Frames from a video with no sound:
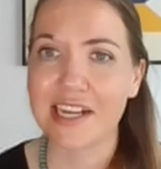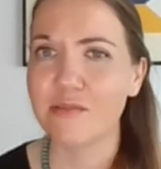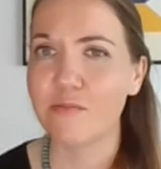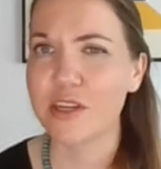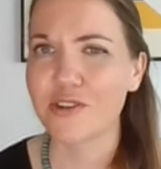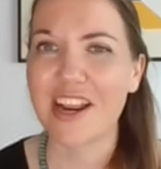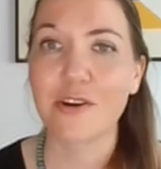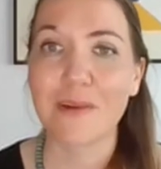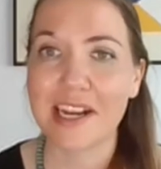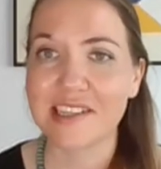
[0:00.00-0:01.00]
and we try and
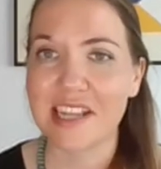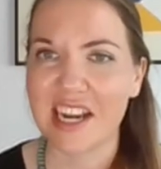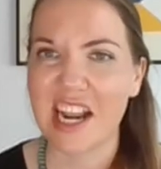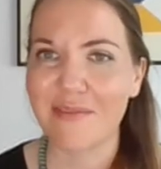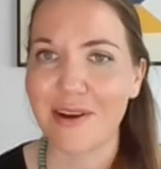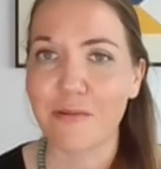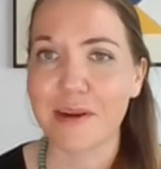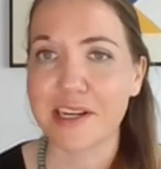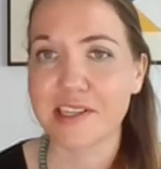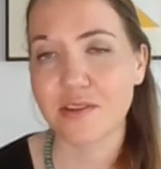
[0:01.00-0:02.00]
arrange that kind of
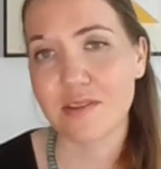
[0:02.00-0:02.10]
outreach so